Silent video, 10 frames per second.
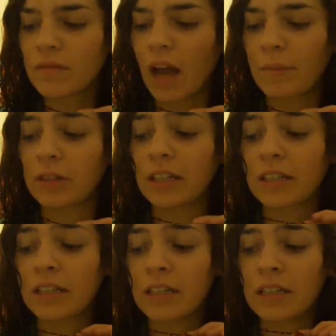
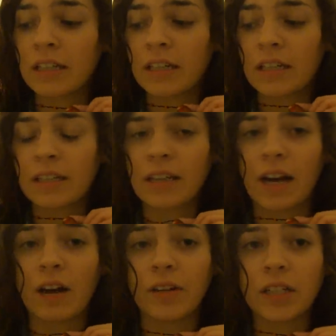amulet that
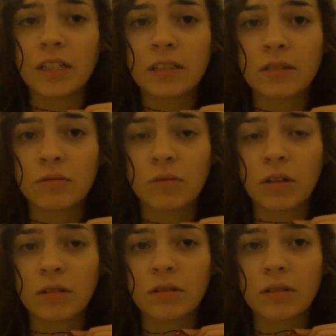I have on?
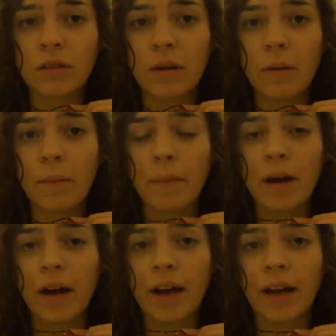Well,
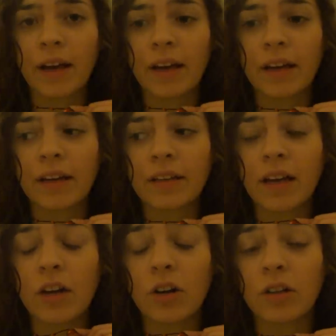
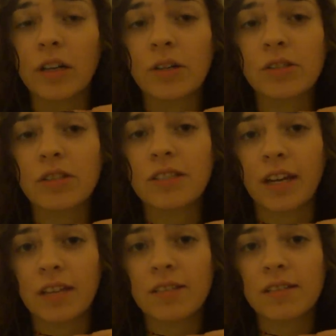a girl I used to
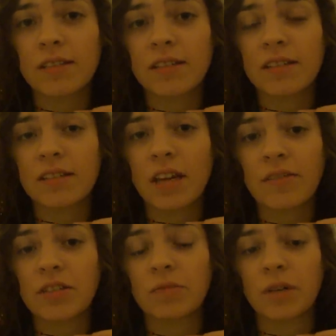date gave
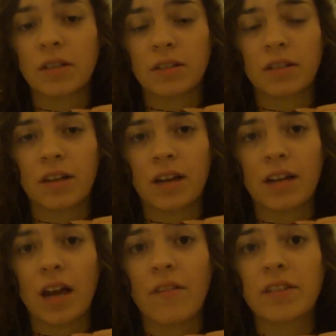it to me and
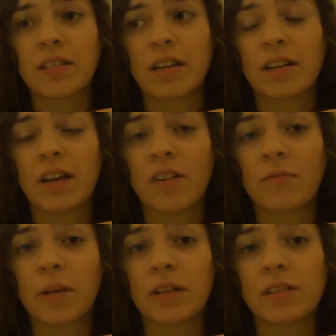I haven't taken it off
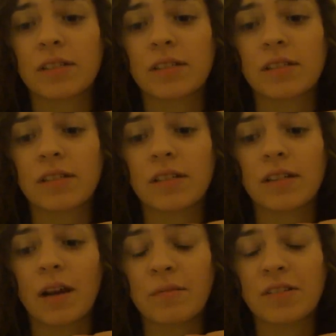because
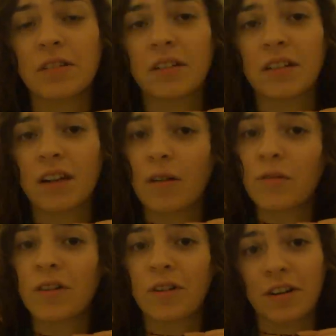I'm still in love
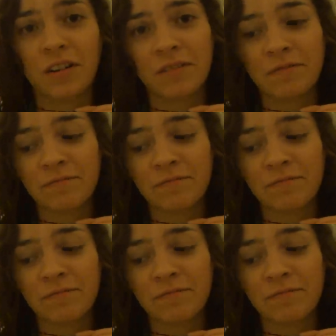with her.